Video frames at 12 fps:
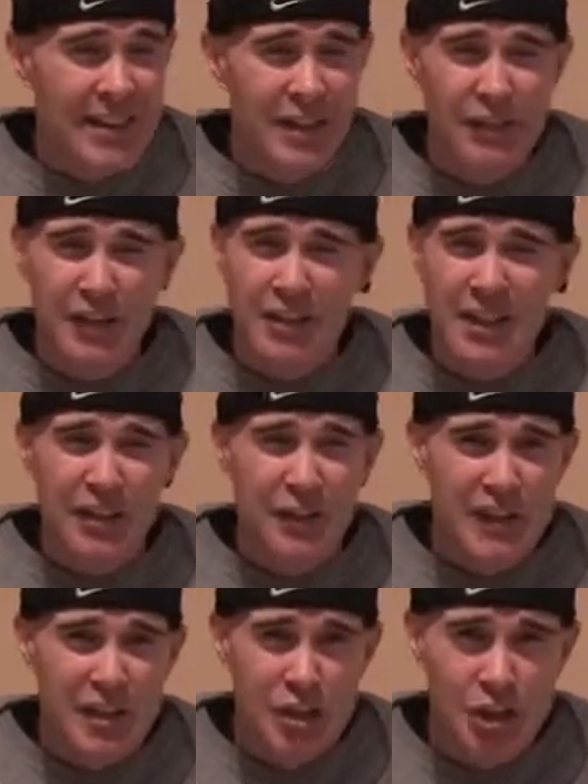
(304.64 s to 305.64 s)
I think
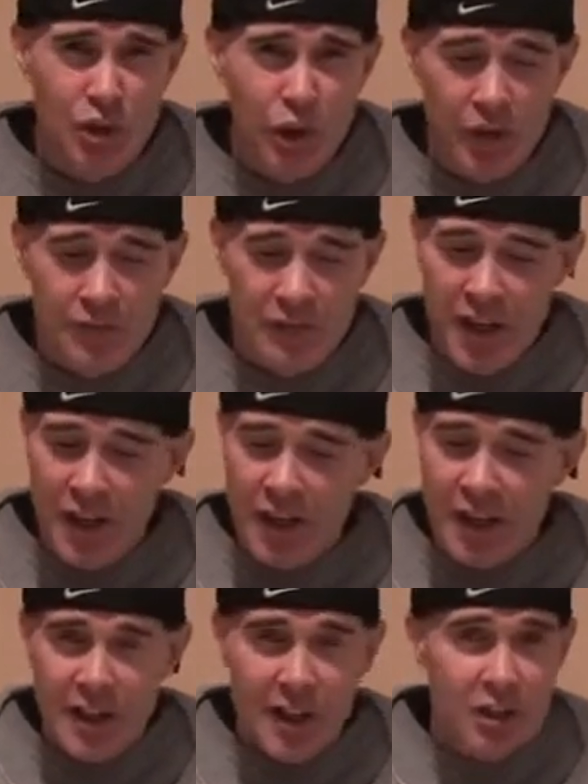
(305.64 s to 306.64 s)
Philadelphia is soft.
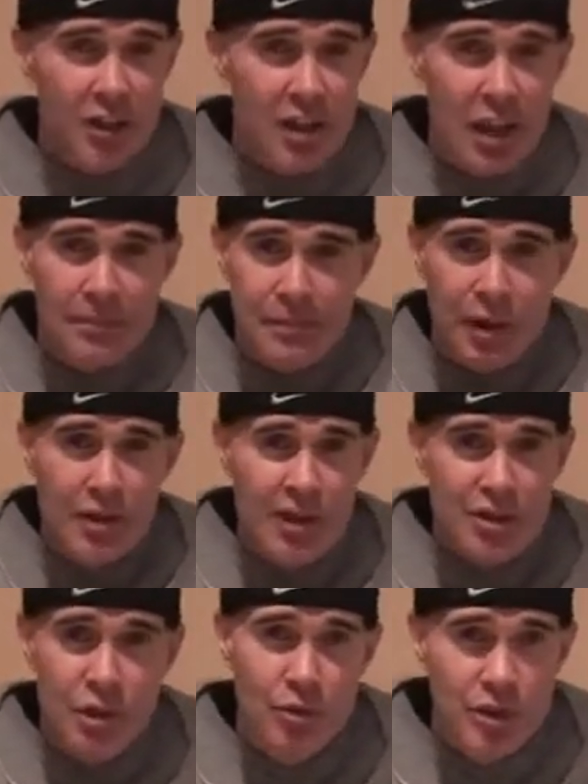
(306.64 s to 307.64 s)
You look up, though,
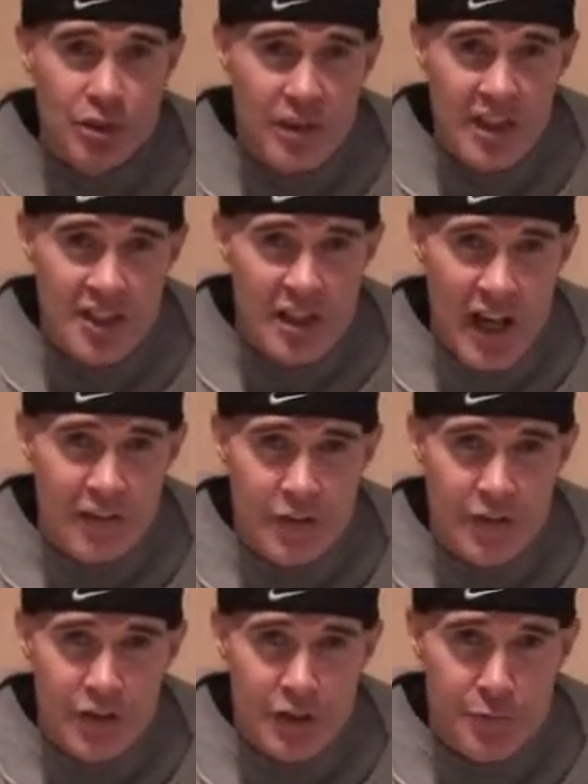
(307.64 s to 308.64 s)
they're 2-3 and tied
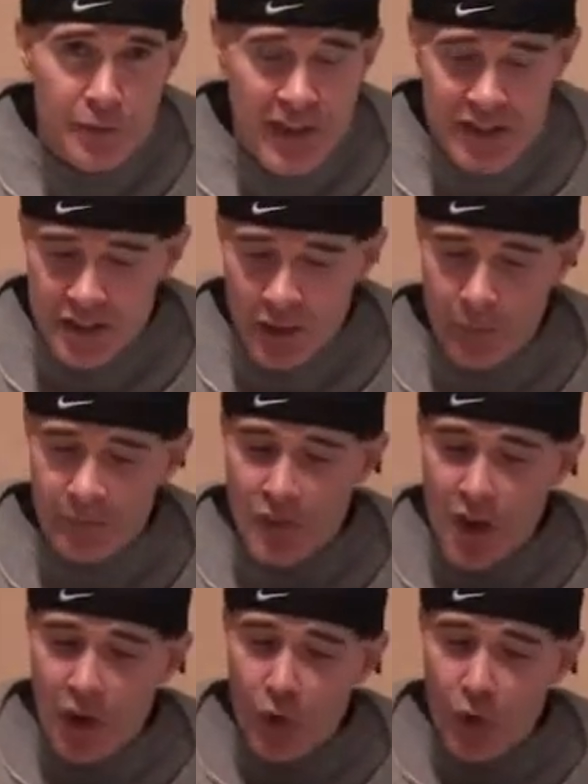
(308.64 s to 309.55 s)
for first place, though.